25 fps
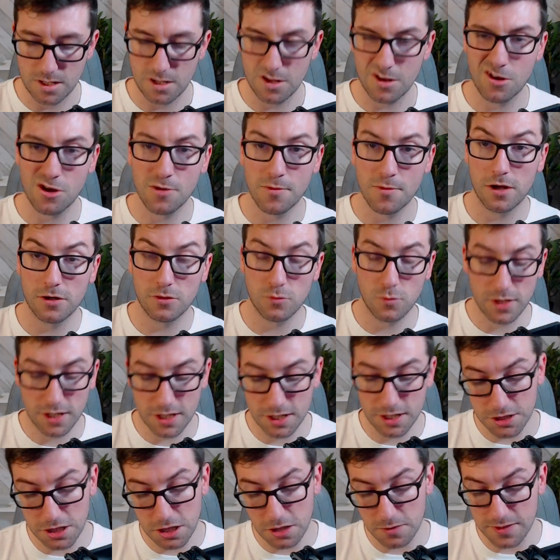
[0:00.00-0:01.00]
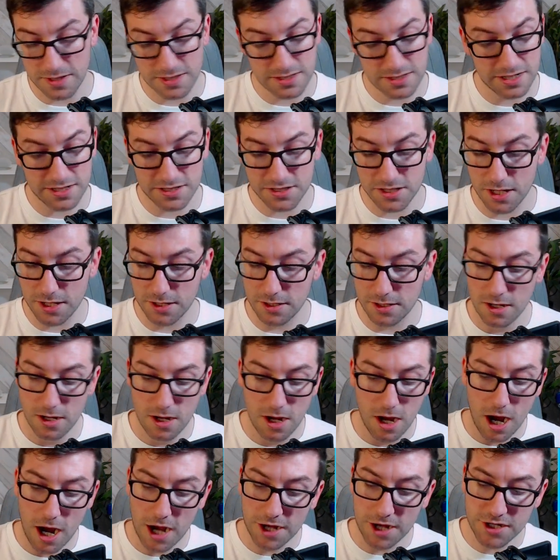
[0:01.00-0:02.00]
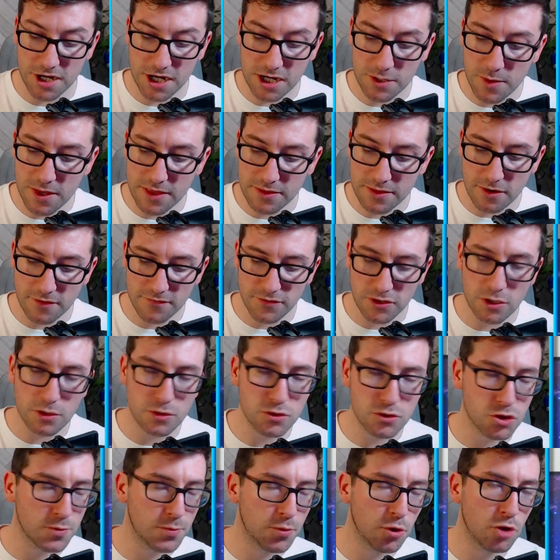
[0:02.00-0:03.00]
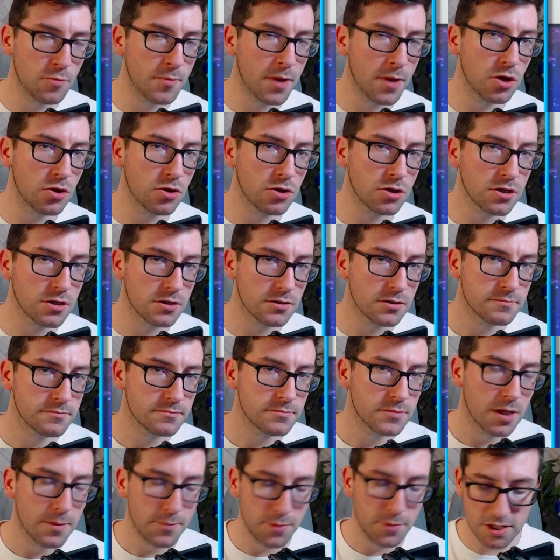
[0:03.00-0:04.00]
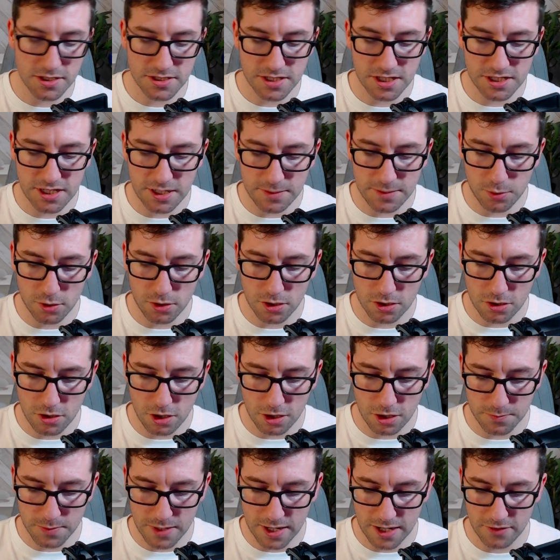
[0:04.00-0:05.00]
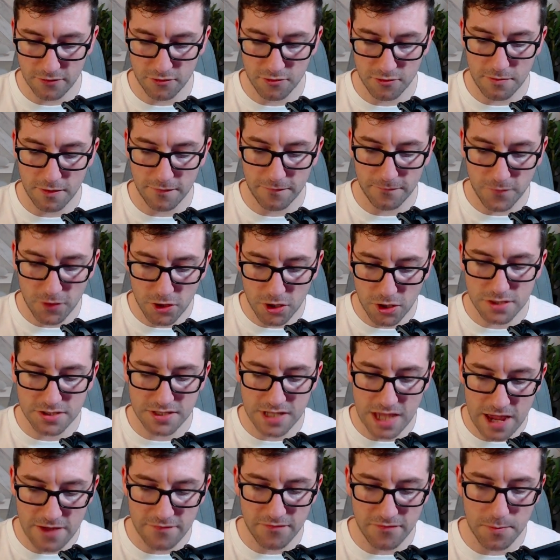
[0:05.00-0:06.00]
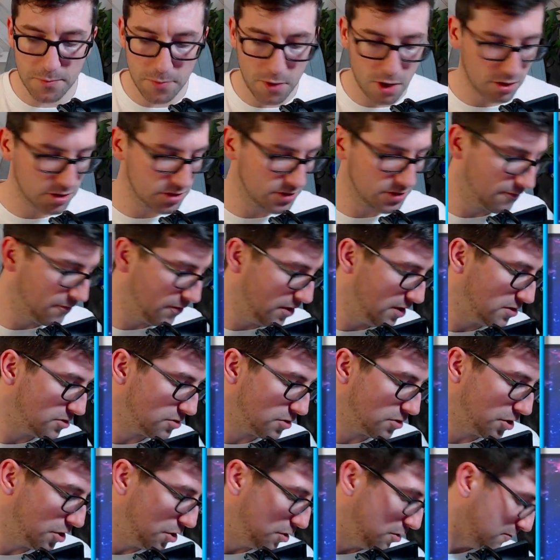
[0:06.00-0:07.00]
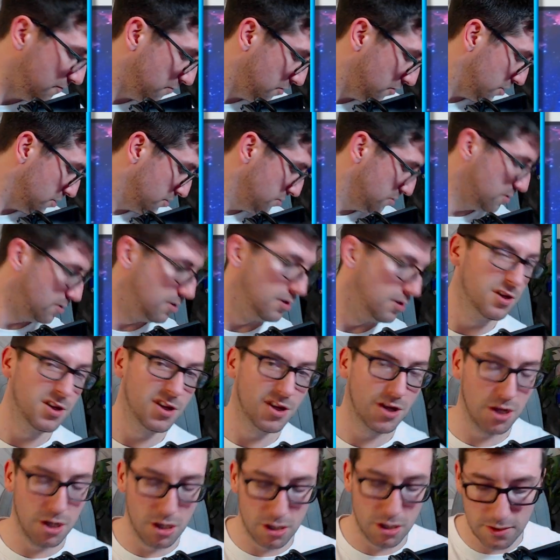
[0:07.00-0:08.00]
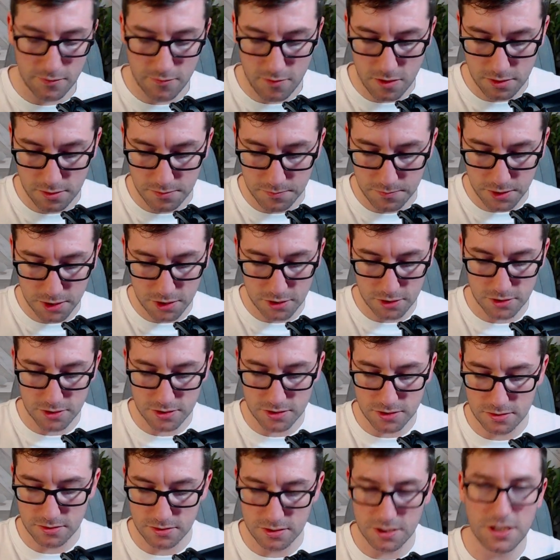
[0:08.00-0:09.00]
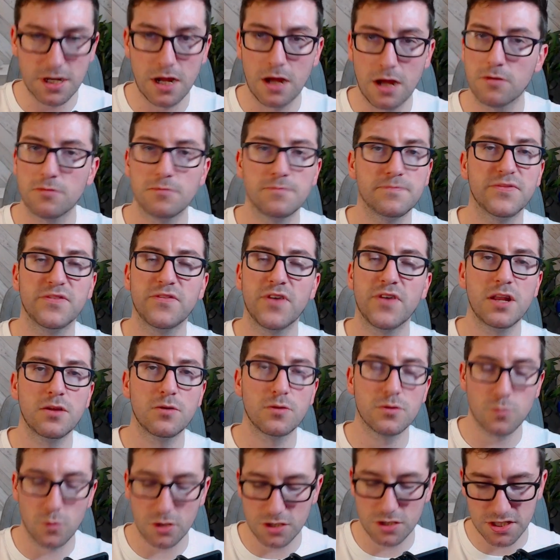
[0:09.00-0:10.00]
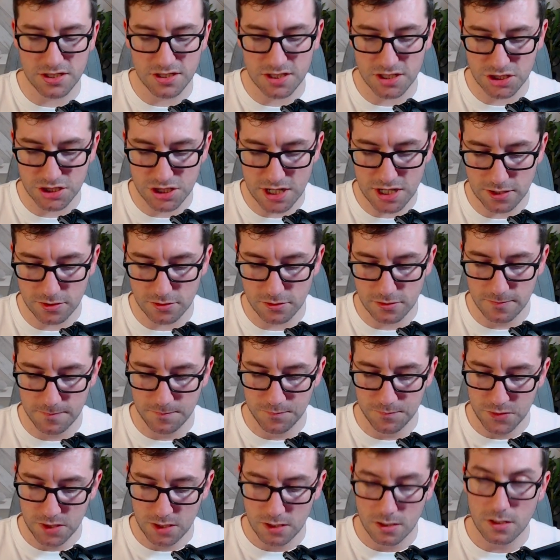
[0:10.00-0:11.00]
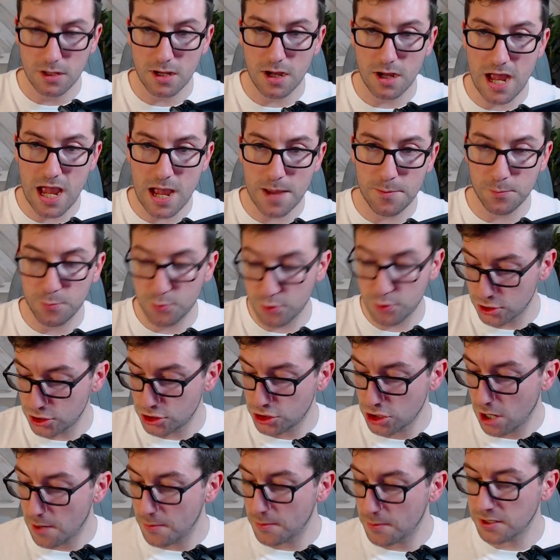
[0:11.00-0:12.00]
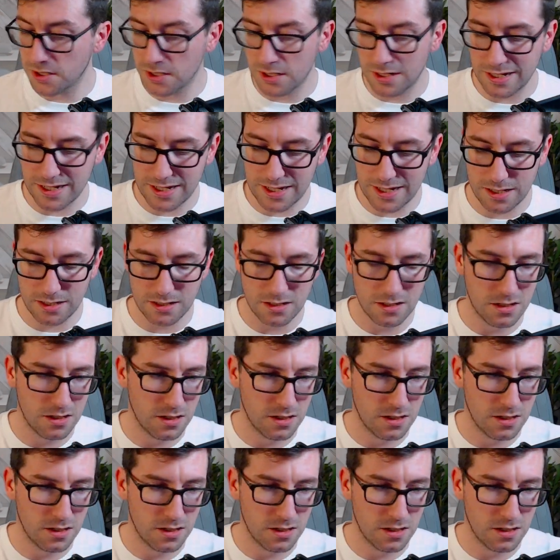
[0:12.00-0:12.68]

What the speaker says: Now, come on, we can do this. Listen, I don't know whether I've used up all my luck, because I did pull a God Pack from my first ever box of V-Star Universe earlier on, because, you know, if anyone watches this channel, I am predominantly,